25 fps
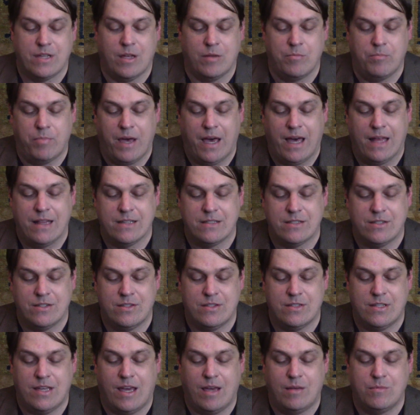and
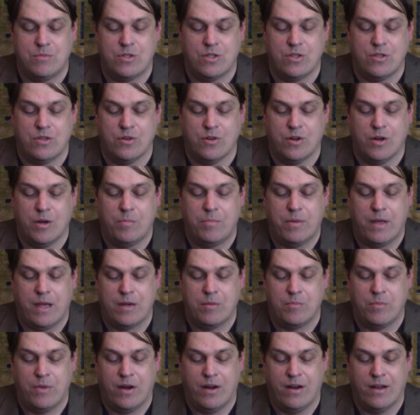palaces came to Europe and
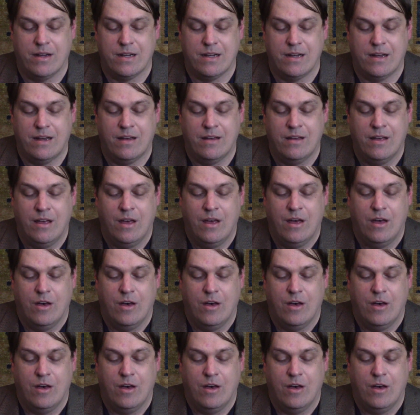America,